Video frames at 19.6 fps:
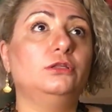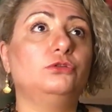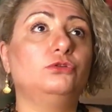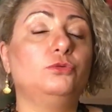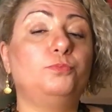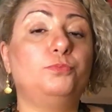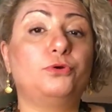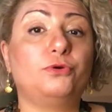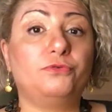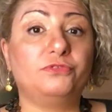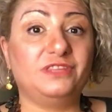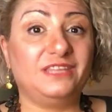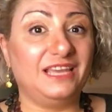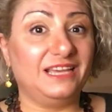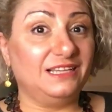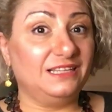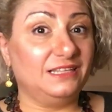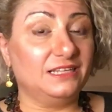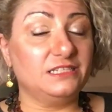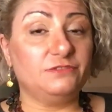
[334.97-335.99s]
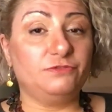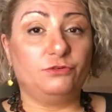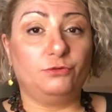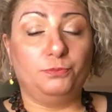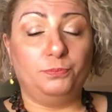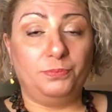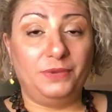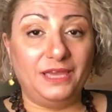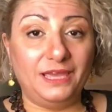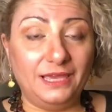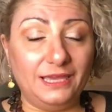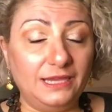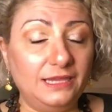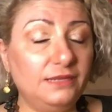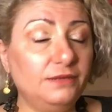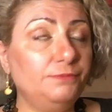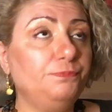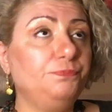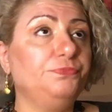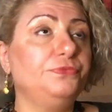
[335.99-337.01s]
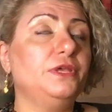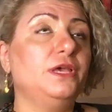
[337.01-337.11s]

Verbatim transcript: to protect us from pain,